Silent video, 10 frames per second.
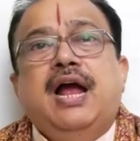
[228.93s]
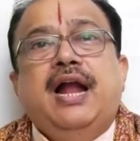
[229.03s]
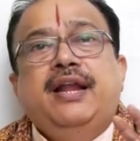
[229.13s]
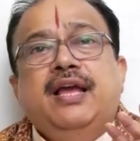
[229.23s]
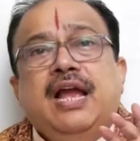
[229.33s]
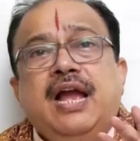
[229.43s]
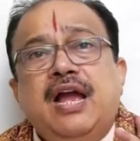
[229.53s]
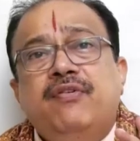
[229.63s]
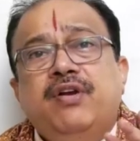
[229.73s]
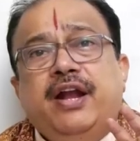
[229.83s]
and
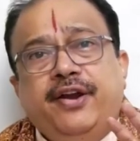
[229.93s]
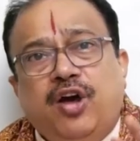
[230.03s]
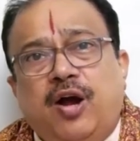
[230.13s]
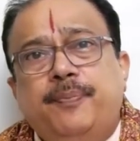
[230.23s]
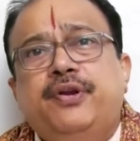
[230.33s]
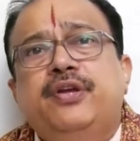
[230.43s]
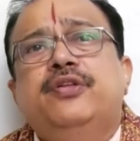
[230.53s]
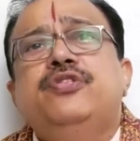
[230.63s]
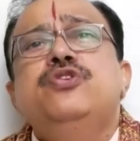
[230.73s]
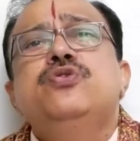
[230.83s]
have adopt
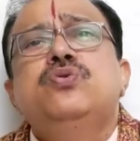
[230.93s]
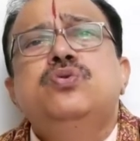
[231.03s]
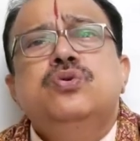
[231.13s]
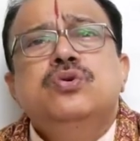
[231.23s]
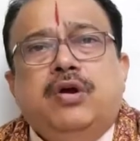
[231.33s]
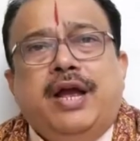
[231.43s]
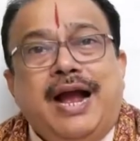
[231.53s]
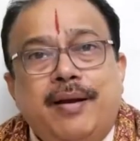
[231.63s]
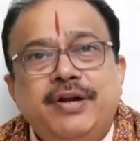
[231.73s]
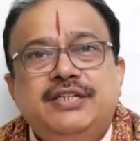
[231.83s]
new
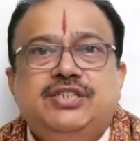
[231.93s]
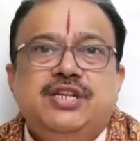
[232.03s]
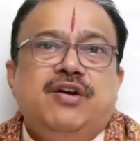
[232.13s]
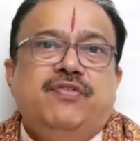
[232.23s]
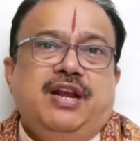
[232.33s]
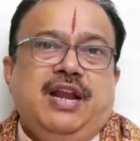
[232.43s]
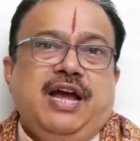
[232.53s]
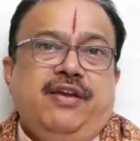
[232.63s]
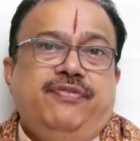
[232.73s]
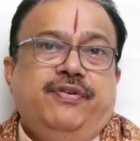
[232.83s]
habits in our
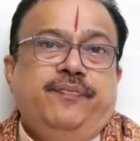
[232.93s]
life.